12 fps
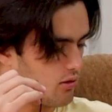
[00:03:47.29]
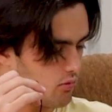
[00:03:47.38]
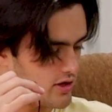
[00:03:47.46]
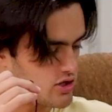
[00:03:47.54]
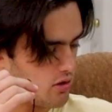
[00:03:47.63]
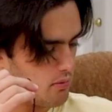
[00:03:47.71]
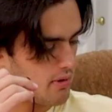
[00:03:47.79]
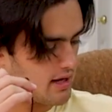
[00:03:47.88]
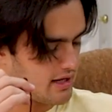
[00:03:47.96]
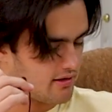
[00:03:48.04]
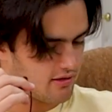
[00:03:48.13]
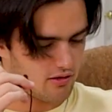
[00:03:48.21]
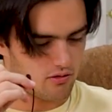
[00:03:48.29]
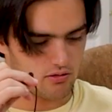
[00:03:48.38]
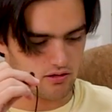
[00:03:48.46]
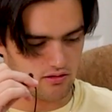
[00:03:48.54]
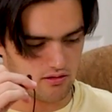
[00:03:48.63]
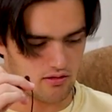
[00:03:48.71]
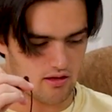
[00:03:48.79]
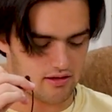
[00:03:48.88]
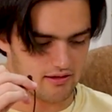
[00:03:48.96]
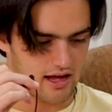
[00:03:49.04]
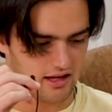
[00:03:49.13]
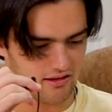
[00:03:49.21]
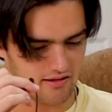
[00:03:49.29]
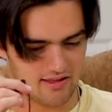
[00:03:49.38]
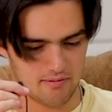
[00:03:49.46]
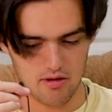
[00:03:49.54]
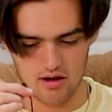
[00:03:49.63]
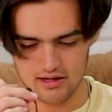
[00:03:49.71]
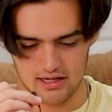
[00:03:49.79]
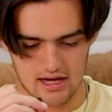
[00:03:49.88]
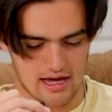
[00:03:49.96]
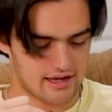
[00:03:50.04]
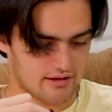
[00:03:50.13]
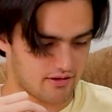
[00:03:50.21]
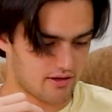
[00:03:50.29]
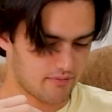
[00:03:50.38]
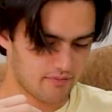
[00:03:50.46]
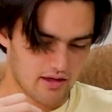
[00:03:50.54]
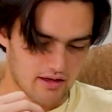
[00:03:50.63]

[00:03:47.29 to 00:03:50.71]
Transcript: original bunny suit, not technically bunny, I don't know.